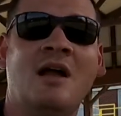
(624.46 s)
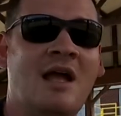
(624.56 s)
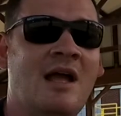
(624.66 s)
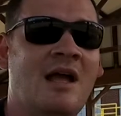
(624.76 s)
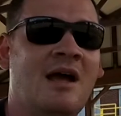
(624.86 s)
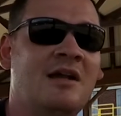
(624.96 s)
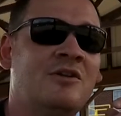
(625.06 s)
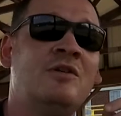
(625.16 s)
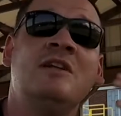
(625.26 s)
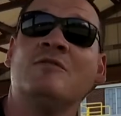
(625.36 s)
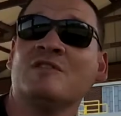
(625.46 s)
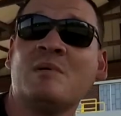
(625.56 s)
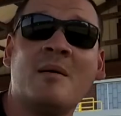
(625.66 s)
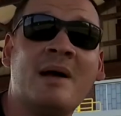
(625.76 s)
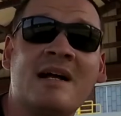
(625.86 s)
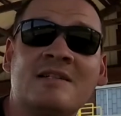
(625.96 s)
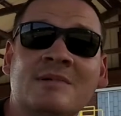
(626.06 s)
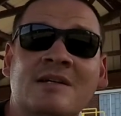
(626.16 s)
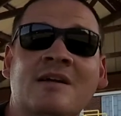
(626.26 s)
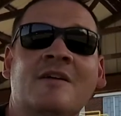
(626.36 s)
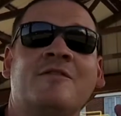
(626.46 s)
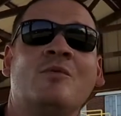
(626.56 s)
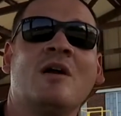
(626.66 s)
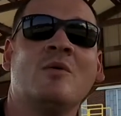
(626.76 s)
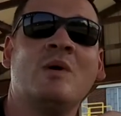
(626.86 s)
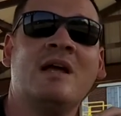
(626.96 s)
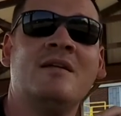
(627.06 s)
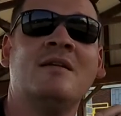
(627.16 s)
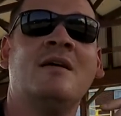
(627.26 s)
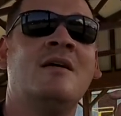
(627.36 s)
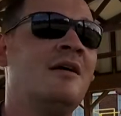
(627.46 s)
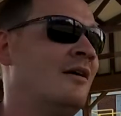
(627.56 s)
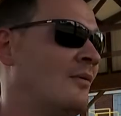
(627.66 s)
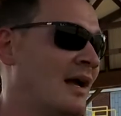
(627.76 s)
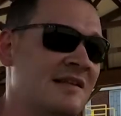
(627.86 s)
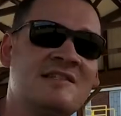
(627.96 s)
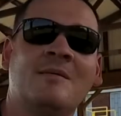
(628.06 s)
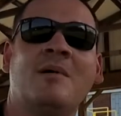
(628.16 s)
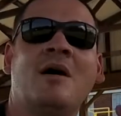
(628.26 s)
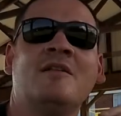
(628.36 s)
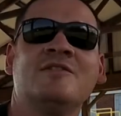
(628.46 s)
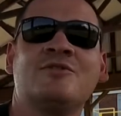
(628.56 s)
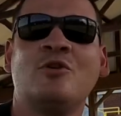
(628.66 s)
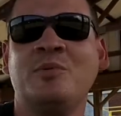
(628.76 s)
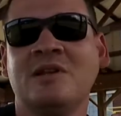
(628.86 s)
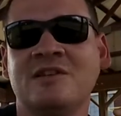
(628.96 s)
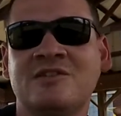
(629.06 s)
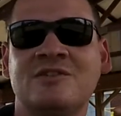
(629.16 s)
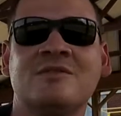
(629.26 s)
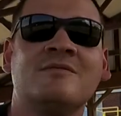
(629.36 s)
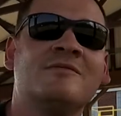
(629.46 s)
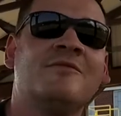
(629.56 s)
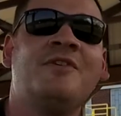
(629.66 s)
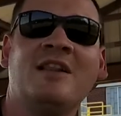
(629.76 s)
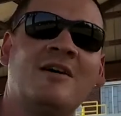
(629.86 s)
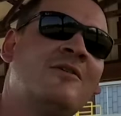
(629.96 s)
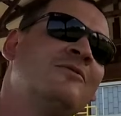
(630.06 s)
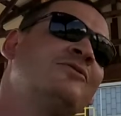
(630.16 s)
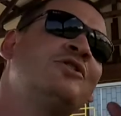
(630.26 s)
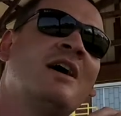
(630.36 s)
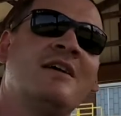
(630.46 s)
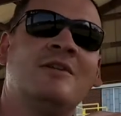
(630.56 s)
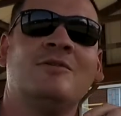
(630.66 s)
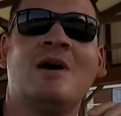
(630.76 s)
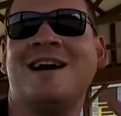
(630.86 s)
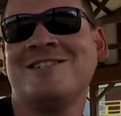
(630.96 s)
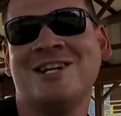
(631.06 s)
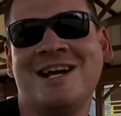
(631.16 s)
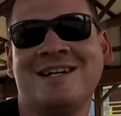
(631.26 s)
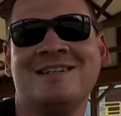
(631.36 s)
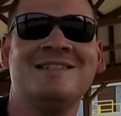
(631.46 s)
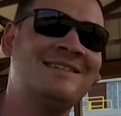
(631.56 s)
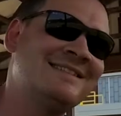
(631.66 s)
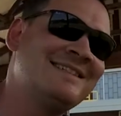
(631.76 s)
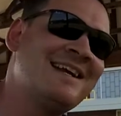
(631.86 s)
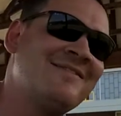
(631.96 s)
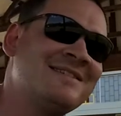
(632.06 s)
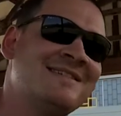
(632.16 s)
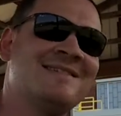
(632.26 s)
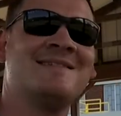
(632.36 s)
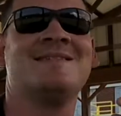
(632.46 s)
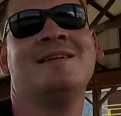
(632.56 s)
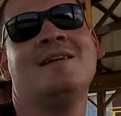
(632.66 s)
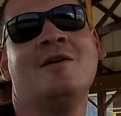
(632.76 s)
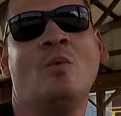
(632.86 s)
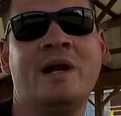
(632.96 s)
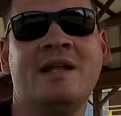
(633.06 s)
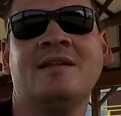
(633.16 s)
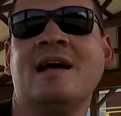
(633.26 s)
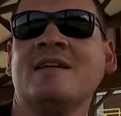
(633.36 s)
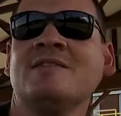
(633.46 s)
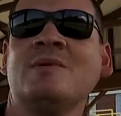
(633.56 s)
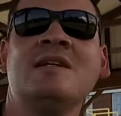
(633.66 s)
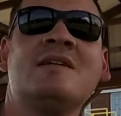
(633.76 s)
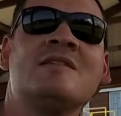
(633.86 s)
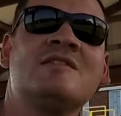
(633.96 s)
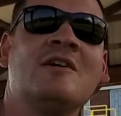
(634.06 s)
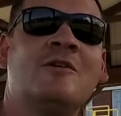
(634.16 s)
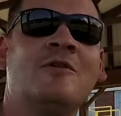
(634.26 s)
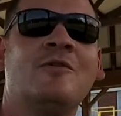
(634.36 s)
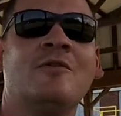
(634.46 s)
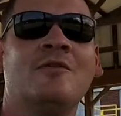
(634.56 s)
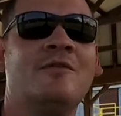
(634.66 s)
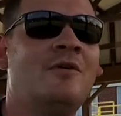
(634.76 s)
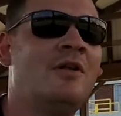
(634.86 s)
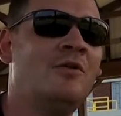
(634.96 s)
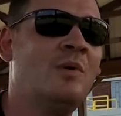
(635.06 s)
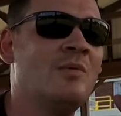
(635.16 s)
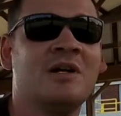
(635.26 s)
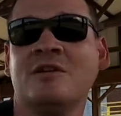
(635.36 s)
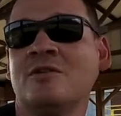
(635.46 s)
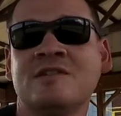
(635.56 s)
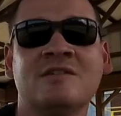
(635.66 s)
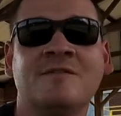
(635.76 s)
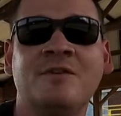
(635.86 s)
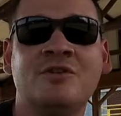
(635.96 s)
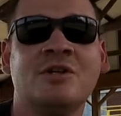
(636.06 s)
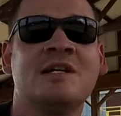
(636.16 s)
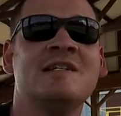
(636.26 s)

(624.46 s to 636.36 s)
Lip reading: and you need to respond back to me if you want to win. We had some unscrupulous fellow try to hijack Dylan Davis's winning last week. So the way we're going to do this in the future